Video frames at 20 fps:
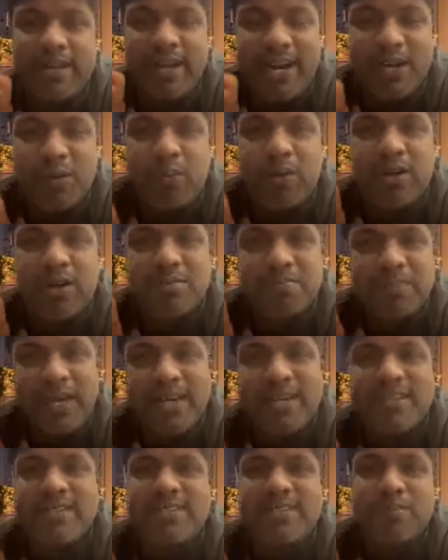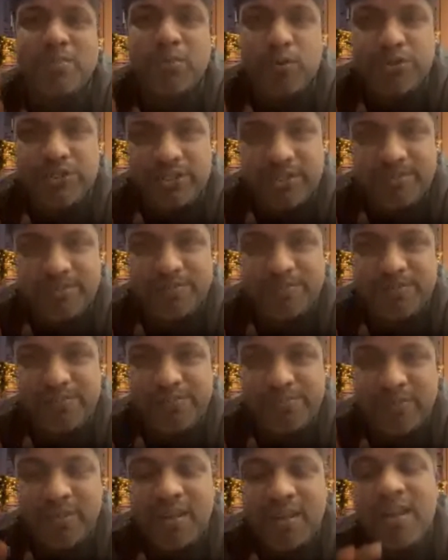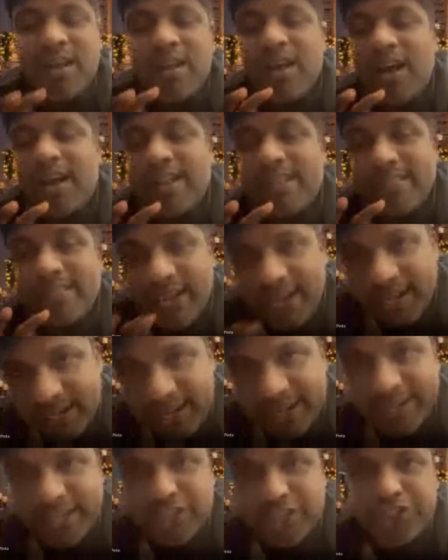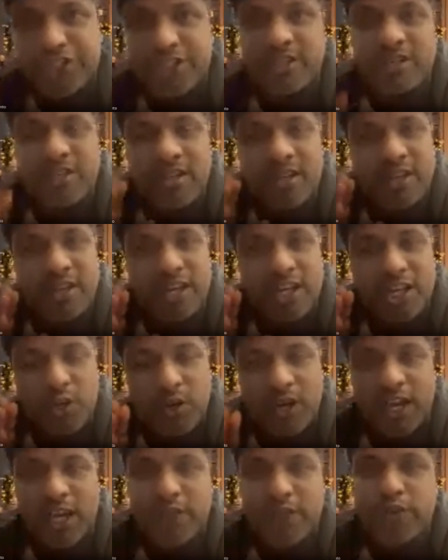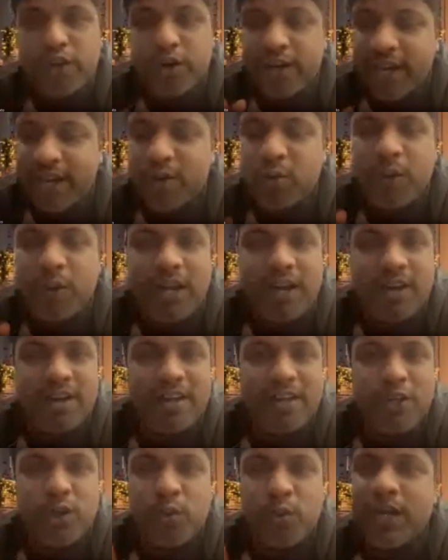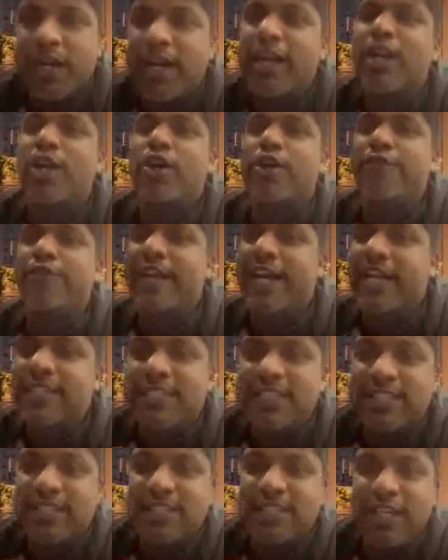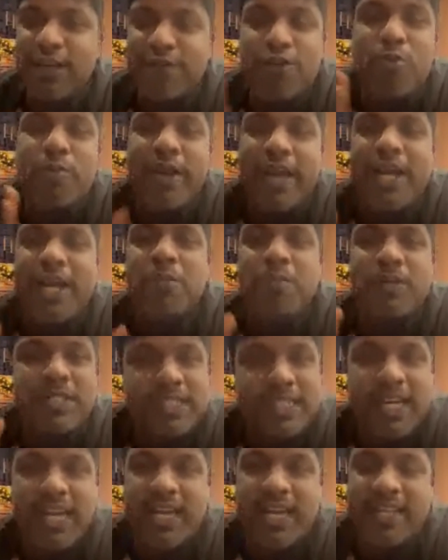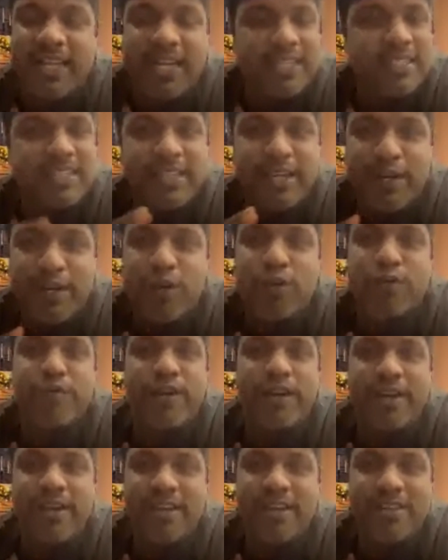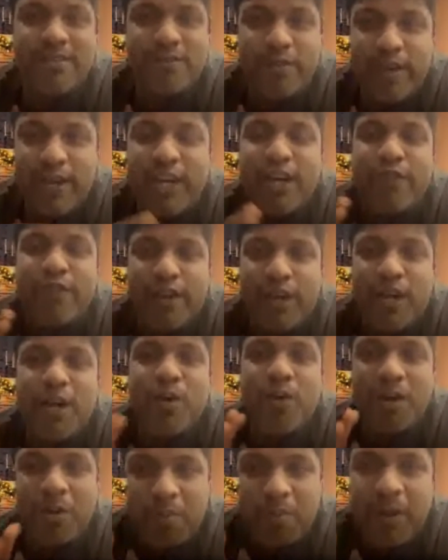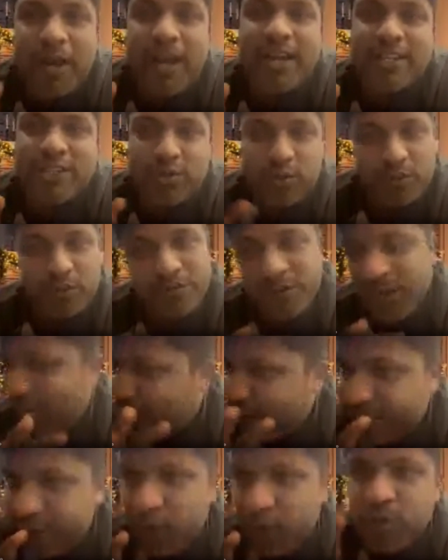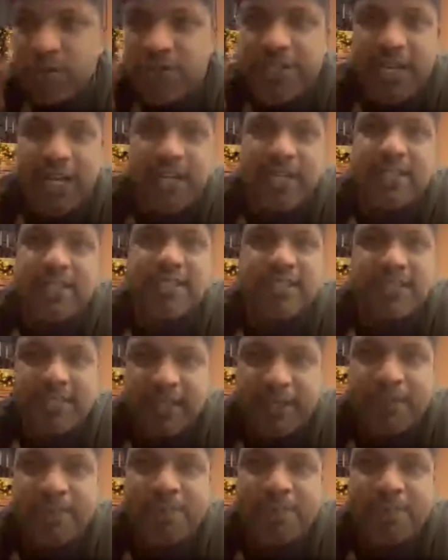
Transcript: That's what matters the most. And in that condition, if you're done well, you will get a lot of cases. If you make a mistake, that's the end of it. Very difficult to come back. So you have your own challenges there.